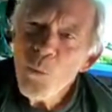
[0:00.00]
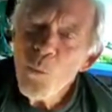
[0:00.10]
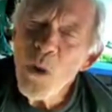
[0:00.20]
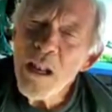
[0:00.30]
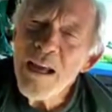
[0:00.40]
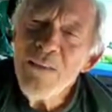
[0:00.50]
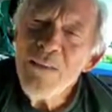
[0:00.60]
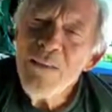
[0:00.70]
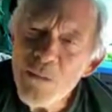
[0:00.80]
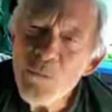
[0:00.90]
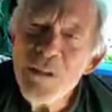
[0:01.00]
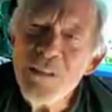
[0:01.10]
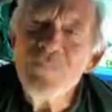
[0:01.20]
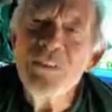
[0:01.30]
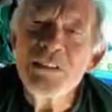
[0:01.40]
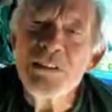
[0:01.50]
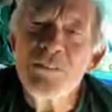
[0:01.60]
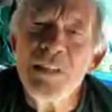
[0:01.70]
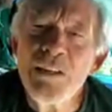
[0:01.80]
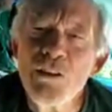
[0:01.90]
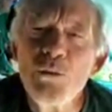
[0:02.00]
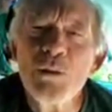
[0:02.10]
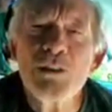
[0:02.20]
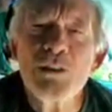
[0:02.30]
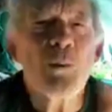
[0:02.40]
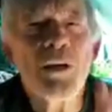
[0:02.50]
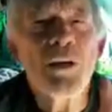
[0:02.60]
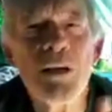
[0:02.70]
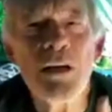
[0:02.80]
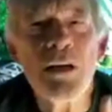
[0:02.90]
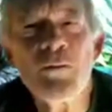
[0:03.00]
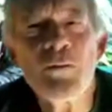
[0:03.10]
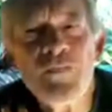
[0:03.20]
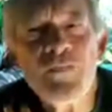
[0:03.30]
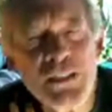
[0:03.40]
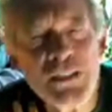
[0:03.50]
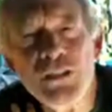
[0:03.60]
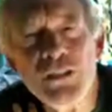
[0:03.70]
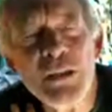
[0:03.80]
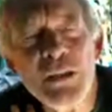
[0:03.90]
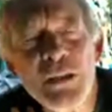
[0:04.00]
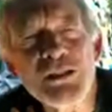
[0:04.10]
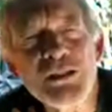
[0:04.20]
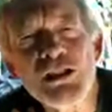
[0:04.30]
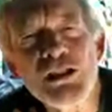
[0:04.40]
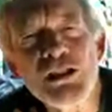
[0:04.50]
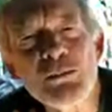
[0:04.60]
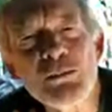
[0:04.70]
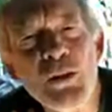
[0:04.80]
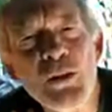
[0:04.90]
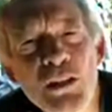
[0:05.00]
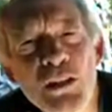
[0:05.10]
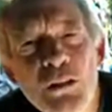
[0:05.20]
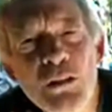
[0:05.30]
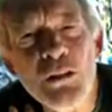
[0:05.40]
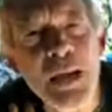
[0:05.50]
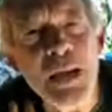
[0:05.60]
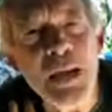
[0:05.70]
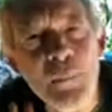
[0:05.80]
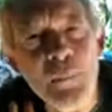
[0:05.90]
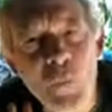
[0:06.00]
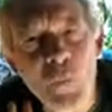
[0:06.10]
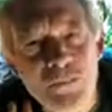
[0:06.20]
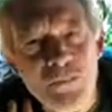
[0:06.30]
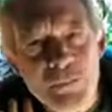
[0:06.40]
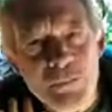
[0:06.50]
Well, I find it really offensive that you exploited our professional relationship so that you could bang my wife.